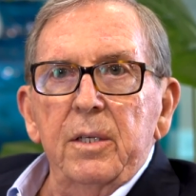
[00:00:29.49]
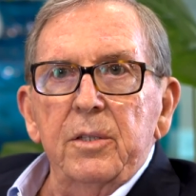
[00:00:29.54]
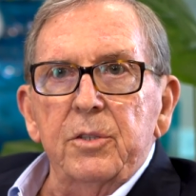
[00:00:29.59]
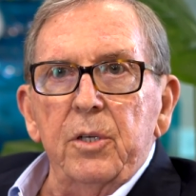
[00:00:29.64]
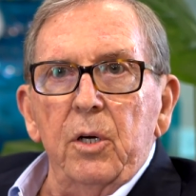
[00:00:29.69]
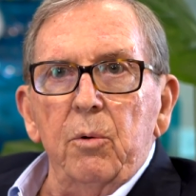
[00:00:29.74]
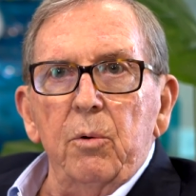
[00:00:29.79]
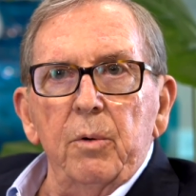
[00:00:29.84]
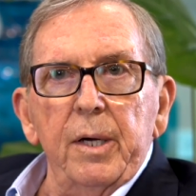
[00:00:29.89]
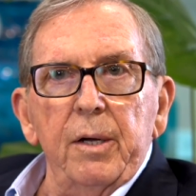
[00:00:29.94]

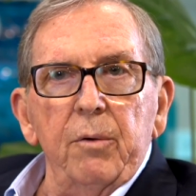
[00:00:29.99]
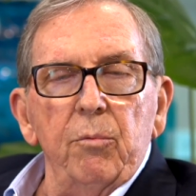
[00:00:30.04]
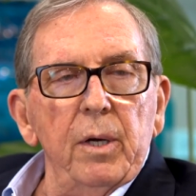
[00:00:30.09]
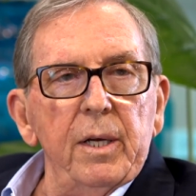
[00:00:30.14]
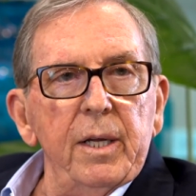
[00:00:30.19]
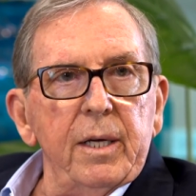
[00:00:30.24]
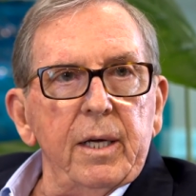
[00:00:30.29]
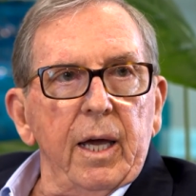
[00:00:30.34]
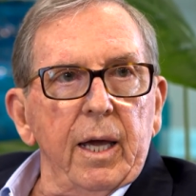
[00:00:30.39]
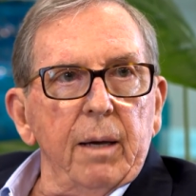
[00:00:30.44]
So it
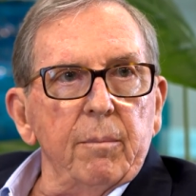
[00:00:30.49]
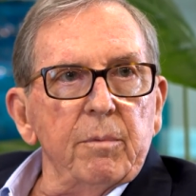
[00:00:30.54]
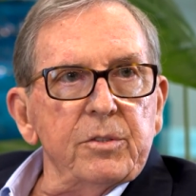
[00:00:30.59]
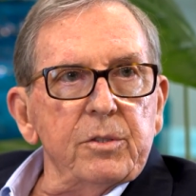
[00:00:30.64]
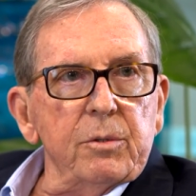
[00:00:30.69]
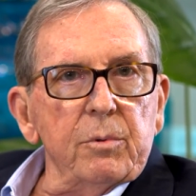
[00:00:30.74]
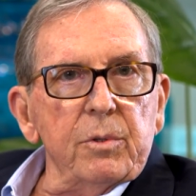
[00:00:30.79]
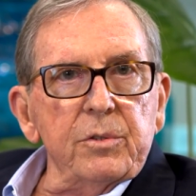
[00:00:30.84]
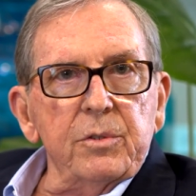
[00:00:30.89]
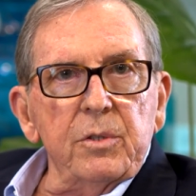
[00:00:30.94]
really came
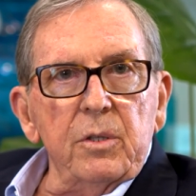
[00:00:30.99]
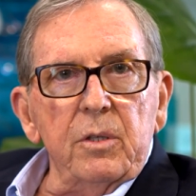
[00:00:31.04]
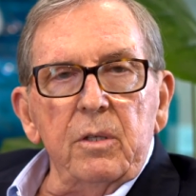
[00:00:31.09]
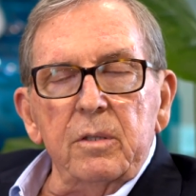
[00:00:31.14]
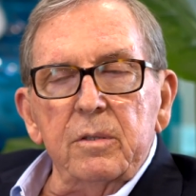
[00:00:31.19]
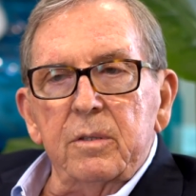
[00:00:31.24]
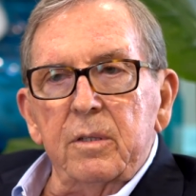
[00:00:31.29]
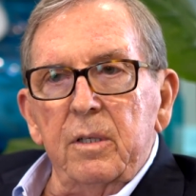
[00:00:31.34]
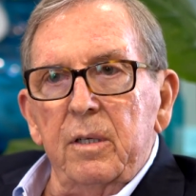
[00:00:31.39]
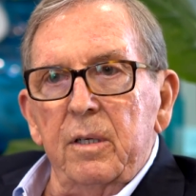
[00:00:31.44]
as a
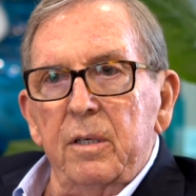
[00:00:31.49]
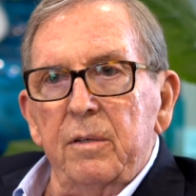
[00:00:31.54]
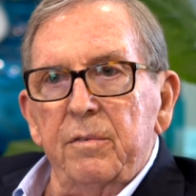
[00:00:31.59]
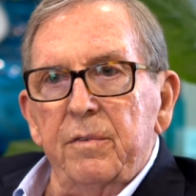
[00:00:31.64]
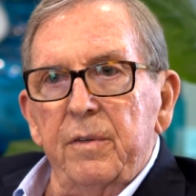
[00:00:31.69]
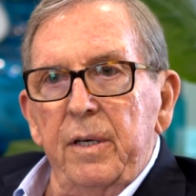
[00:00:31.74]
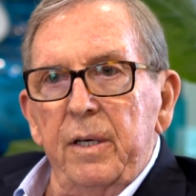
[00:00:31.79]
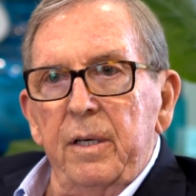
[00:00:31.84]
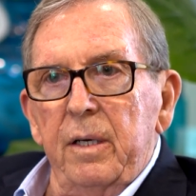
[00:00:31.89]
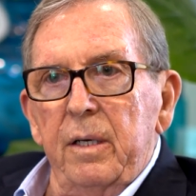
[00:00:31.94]
result of
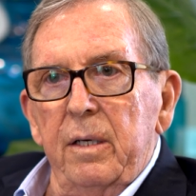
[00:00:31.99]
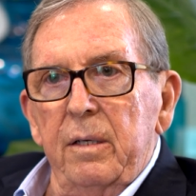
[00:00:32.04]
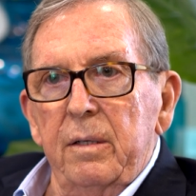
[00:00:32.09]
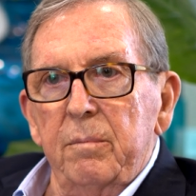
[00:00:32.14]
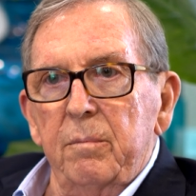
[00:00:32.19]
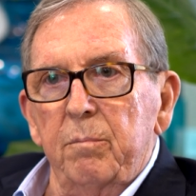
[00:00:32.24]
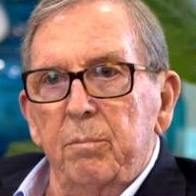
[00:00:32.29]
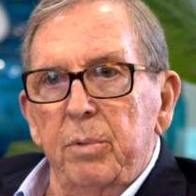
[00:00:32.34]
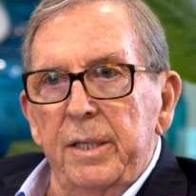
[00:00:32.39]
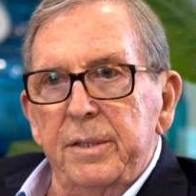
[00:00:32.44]

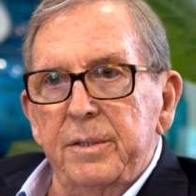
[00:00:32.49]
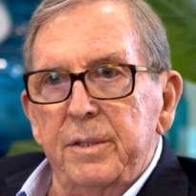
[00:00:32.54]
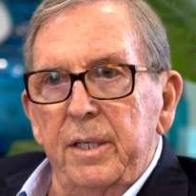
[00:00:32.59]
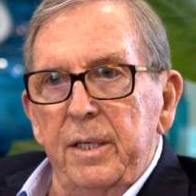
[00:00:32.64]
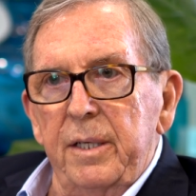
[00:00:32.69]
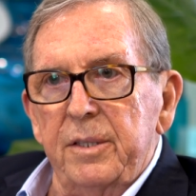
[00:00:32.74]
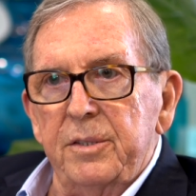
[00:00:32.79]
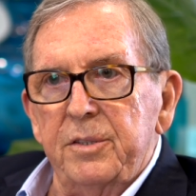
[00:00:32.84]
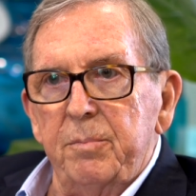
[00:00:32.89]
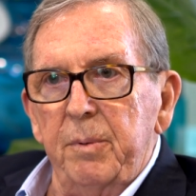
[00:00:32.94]
blood
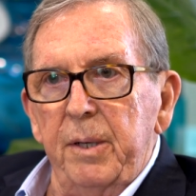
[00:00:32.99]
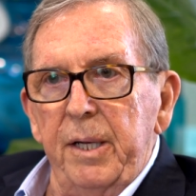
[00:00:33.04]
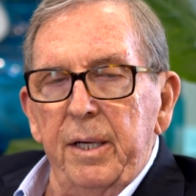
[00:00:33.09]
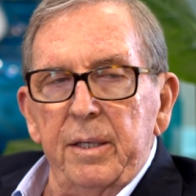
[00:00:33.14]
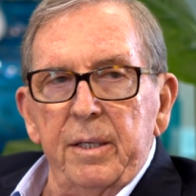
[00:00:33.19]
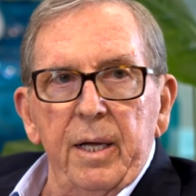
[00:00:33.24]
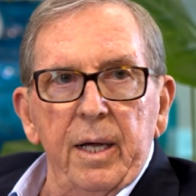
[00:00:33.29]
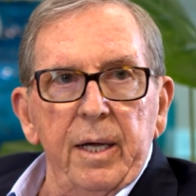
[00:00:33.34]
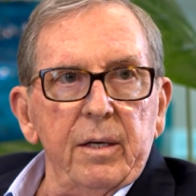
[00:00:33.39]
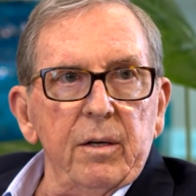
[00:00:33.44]
tests
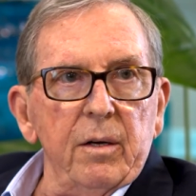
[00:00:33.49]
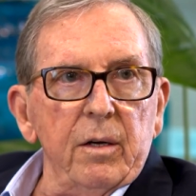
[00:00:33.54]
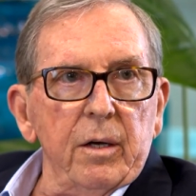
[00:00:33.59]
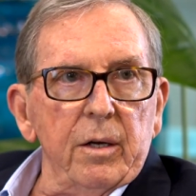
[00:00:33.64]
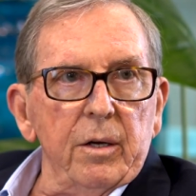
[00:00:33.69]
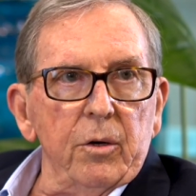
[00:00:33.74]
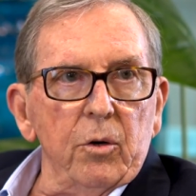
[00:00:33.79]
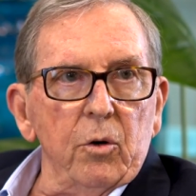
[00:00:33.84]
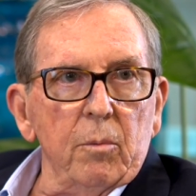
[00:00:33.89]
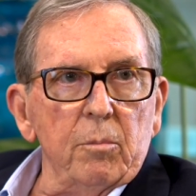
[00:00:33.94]
being taken
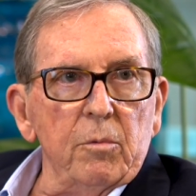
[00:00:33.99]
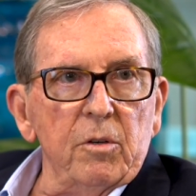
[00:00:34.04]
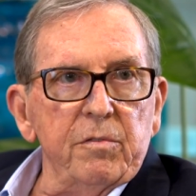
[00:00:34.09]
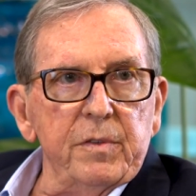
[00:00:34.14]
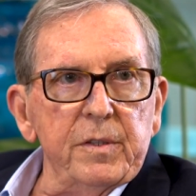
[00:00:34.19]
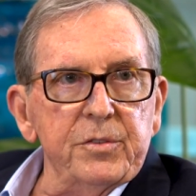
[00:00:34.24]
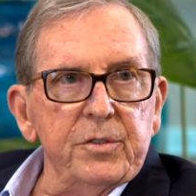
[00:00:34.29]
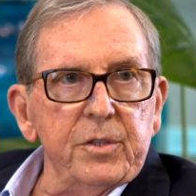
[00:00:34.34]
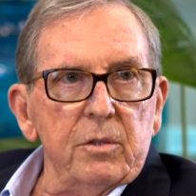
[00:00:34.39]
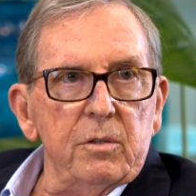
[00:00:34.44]
on a normal
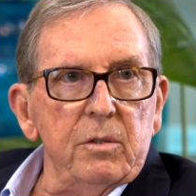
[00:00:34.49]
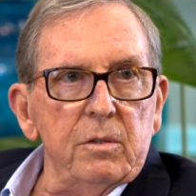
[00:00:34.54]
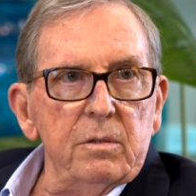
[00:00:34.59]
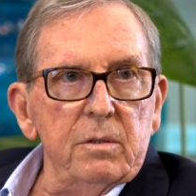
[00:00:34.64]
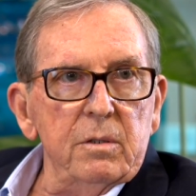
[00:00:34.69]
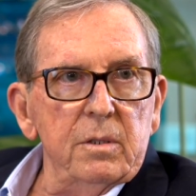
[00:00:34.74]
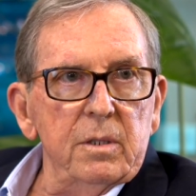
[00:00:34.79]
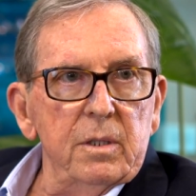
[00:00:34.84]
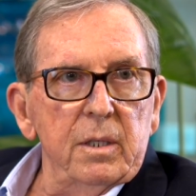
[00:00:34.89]
physical.